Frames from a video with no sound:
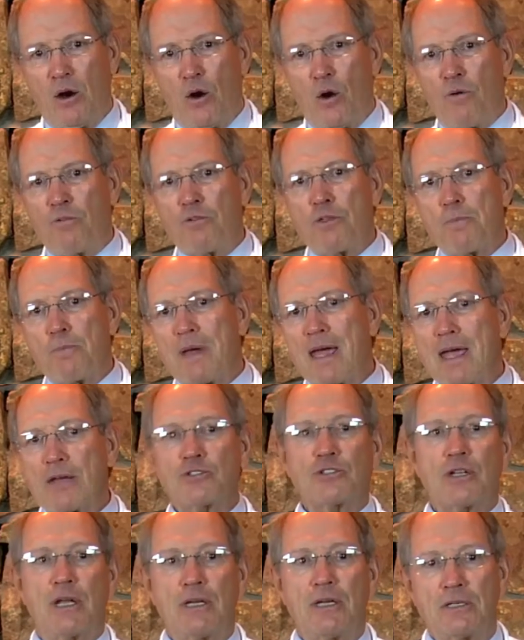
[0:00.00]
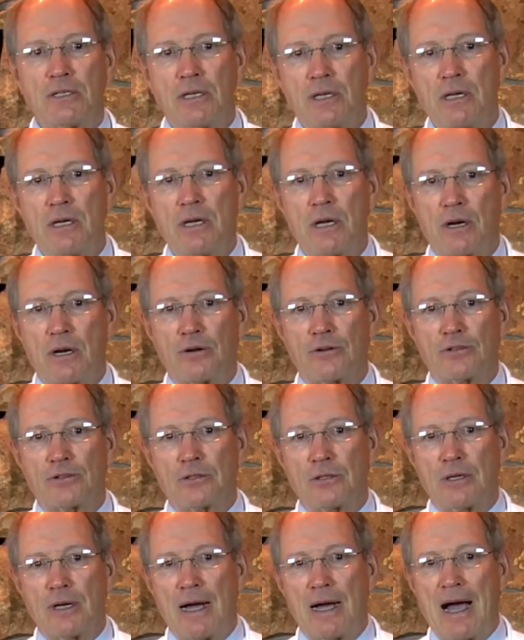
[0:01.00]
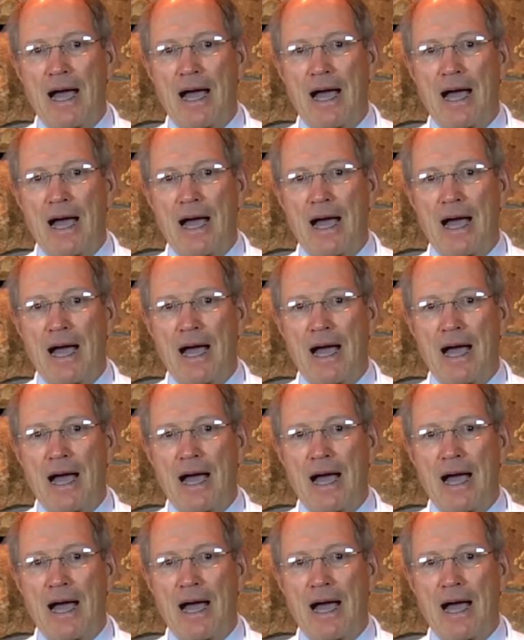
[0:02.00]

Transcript: Over the past 18 years,